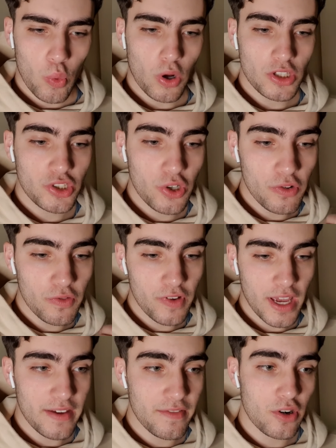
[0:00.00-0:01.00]
What's your
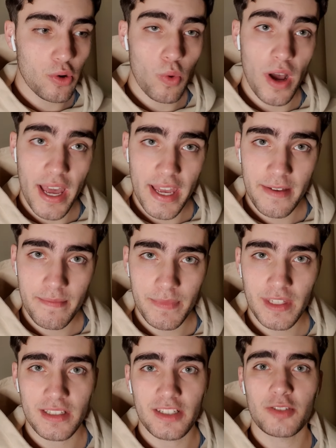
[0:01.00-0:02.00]
favorite way
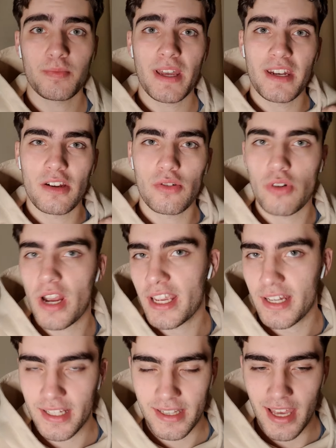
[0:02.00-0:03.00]
to spend a
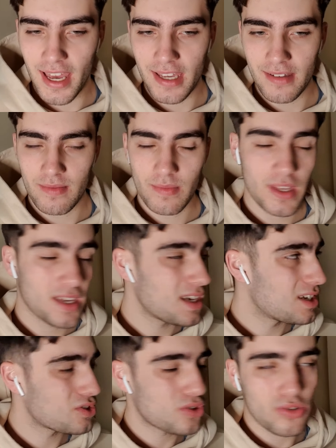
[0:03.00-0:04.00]
rainy day?
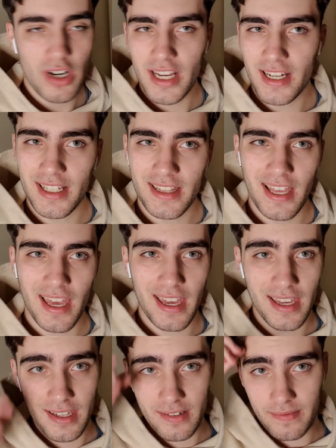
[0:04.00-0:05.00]
It's a rainy day.